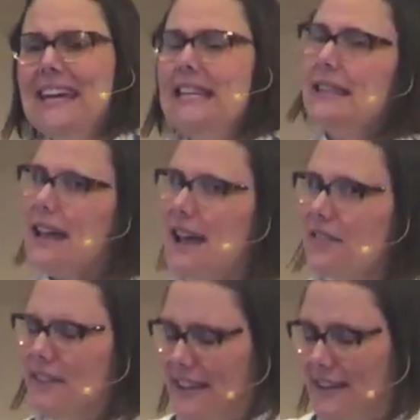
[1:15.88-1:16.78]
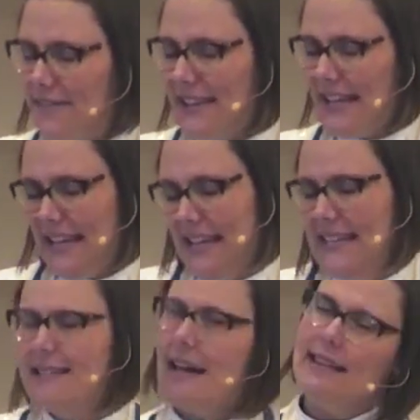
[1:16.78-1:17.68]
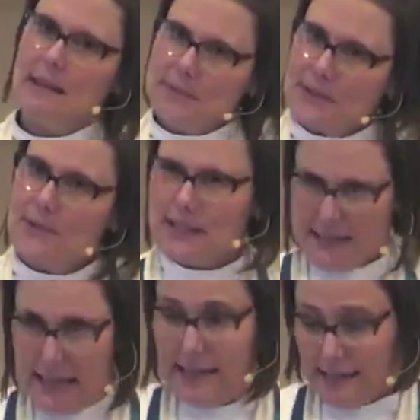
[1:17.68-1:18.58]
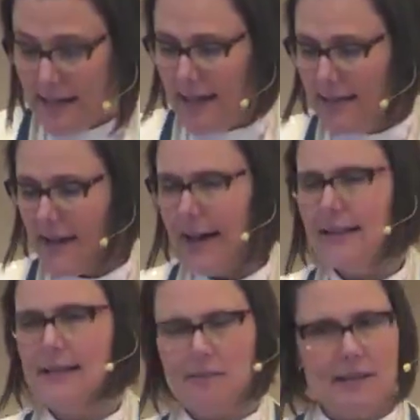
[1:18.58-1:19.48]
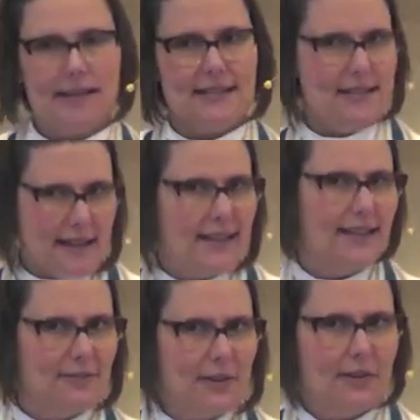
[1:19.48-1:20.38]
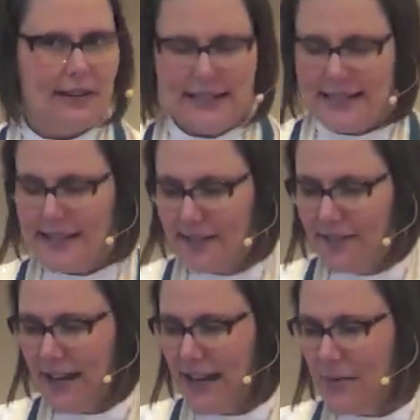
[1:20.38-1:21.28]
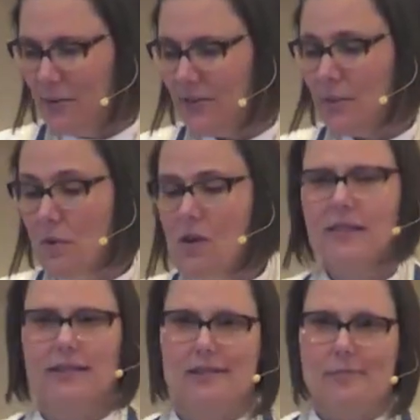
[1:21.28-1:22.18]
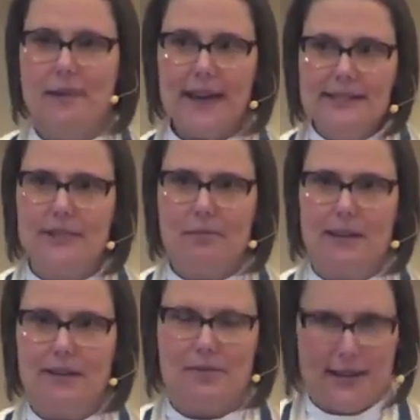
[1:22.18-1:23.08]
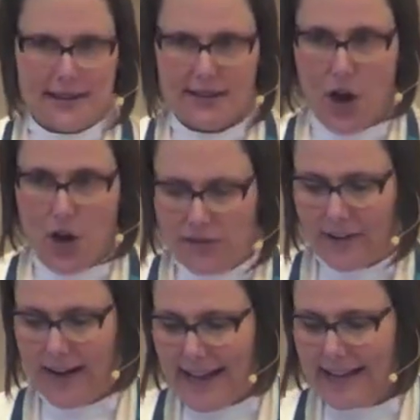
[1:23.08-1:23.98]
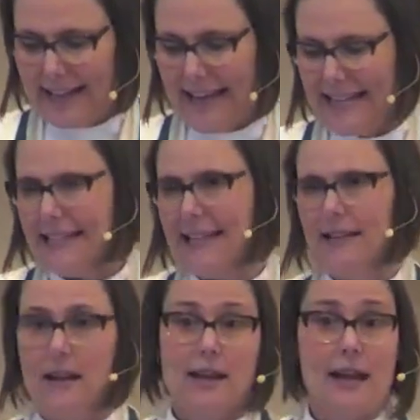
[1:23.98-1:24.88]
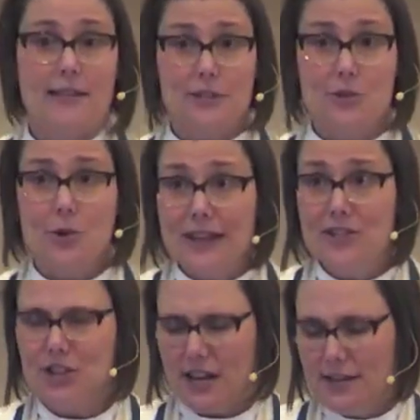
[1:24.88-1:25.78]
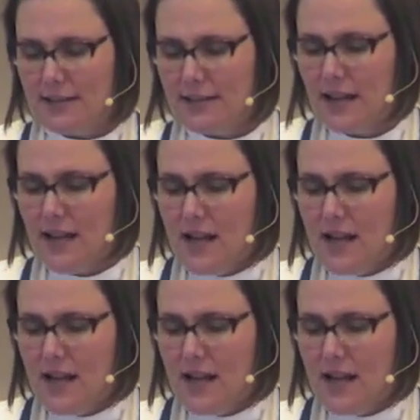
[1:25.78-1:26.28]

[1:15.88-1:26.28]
And thankfully for the kids, I kept those as inside thoughts, because nothing ruins a funny movie more than your pastor mother wanting to overanalyze it and ask you questions.